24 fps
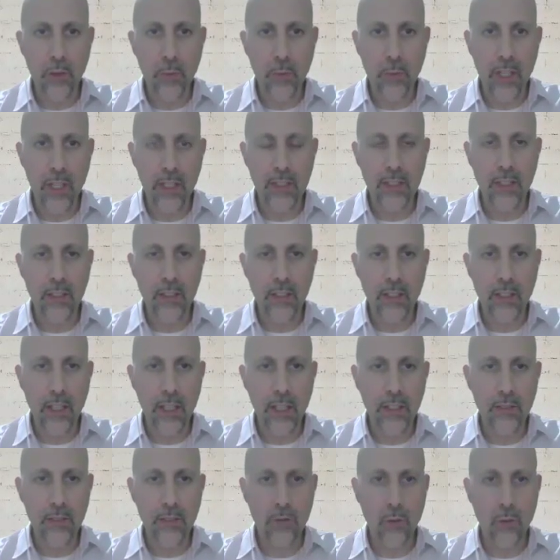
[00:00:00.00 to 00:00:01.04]
humanitarian
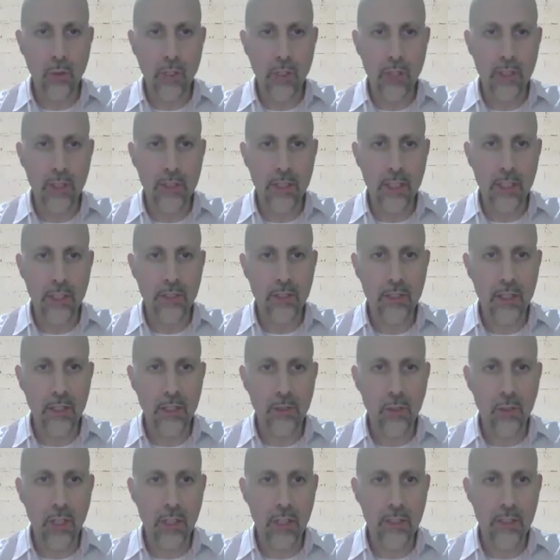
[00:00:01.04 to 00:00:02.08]
aid to an organization that
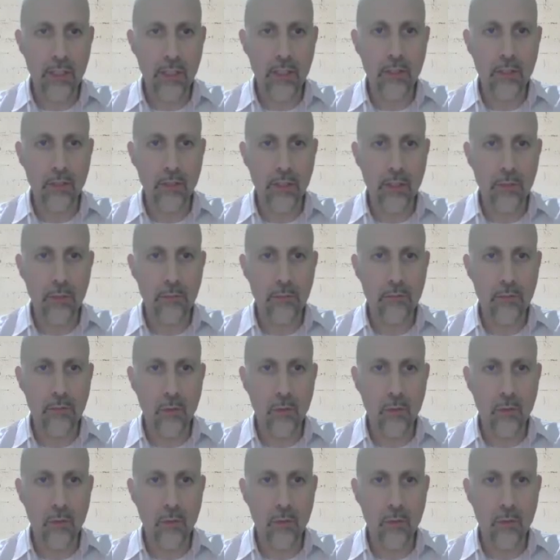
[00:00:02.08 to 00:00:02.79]
tried to kill them,